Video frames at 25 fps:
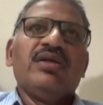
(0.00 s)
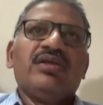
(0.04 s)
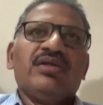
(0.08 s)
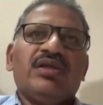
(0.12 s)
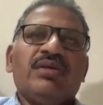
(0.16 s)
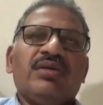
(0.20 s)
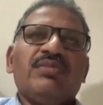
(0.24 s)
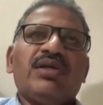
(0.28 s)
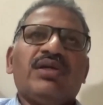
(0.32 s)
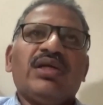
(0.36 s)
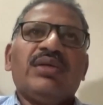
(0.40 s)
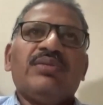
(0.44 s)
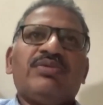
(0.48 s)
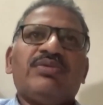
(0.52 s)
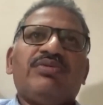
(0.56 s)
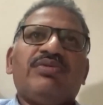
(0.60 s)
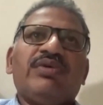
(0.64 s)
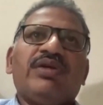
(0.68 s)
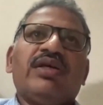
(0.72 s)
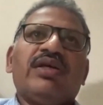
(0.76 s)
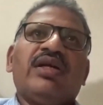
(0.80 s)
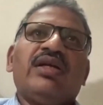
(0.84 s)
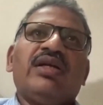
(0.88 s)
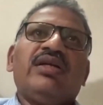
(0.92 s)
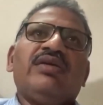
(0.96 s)
Sometimes
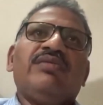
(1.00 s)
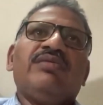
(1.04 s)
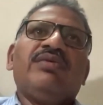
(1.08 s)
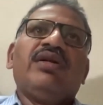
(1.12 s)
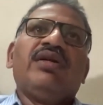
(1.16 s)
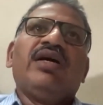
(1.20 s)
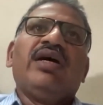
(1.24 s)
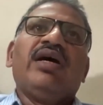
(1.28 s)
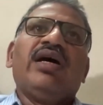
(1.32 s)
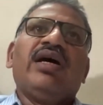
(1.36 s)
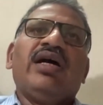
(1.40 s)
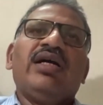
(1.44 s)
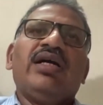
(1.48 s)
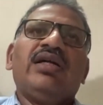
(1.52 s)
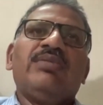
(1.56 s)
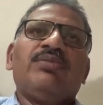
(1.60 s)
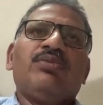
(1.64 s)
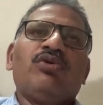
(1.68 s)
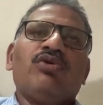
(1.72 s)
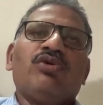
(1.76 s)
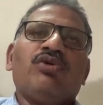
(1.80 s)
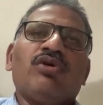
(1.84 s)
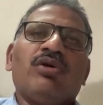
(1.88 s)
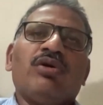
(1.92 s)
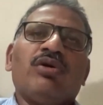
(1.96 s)
we can even add
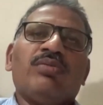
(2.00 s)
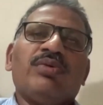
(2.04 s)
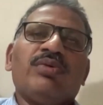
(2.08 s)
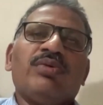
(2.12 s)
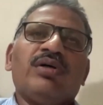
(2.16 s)
proton